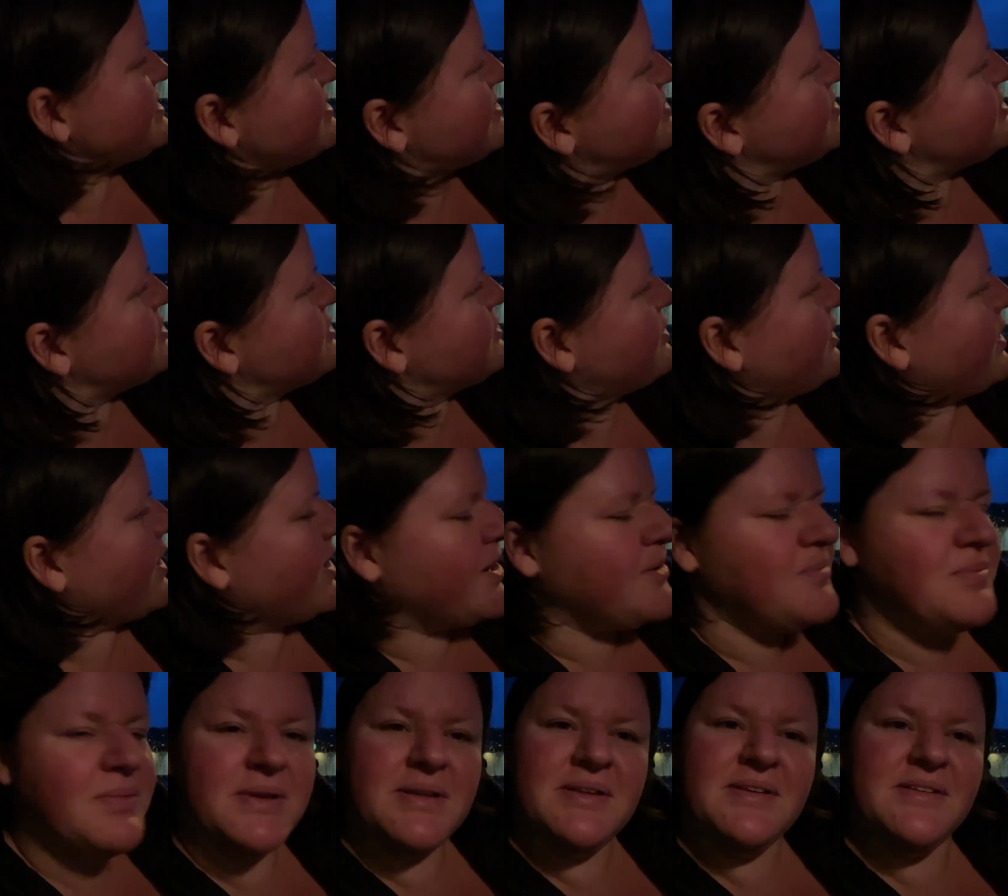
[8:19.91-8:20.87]

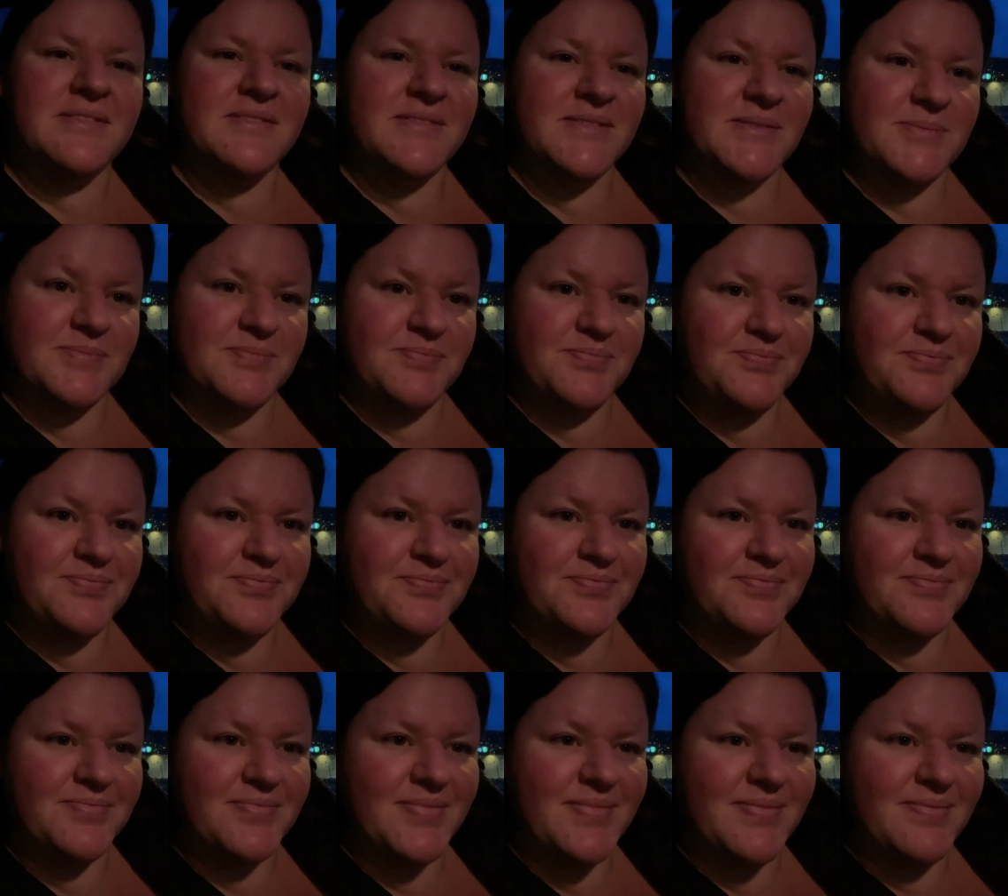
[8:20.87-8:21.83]
subscribe.
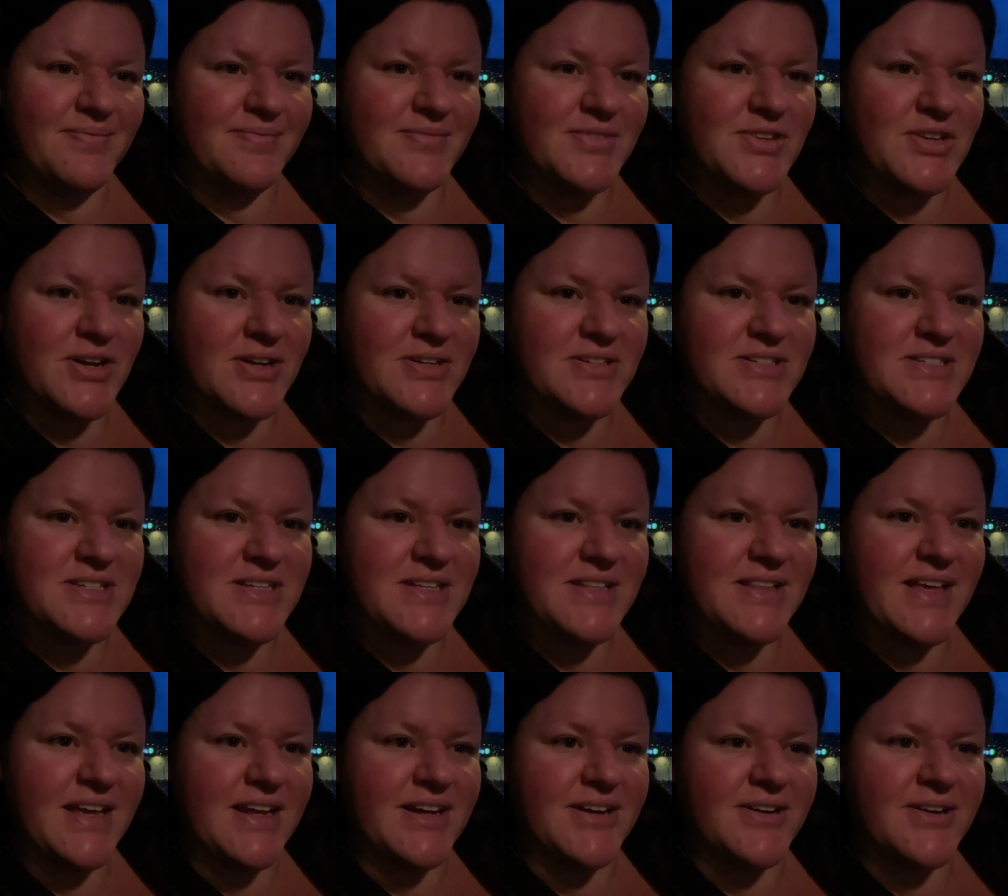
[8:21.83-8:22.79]
Talk to you
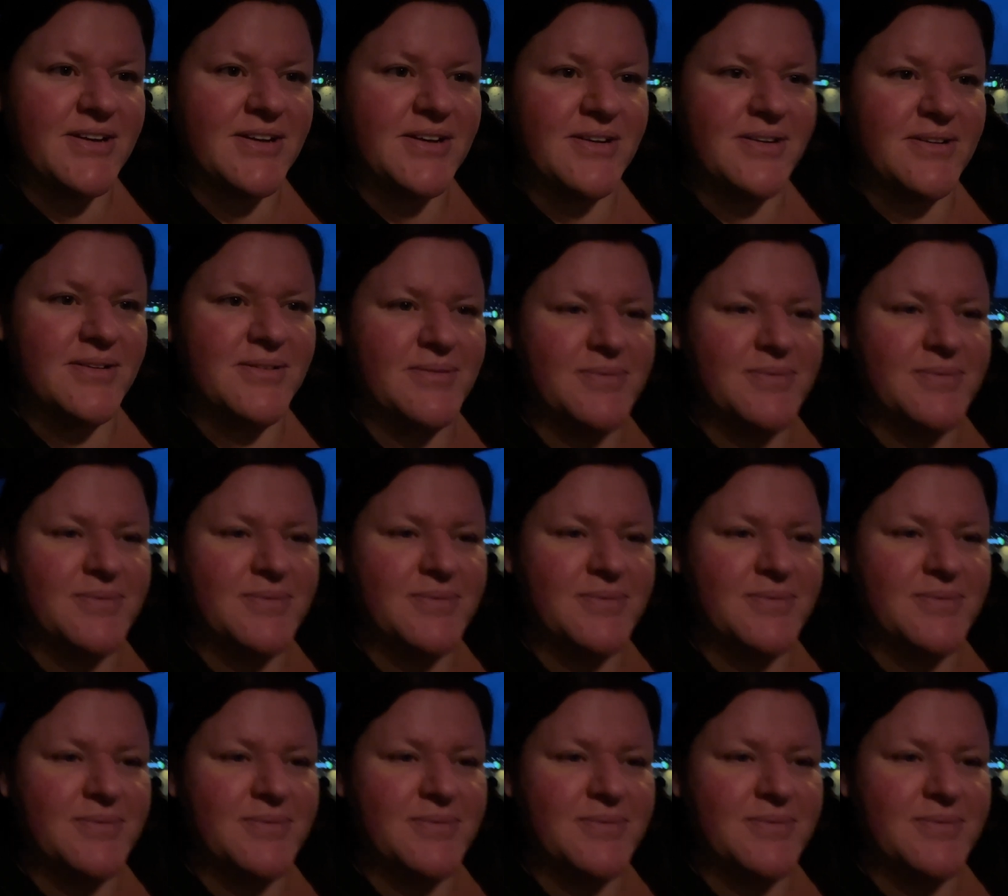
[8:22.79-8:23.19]
later.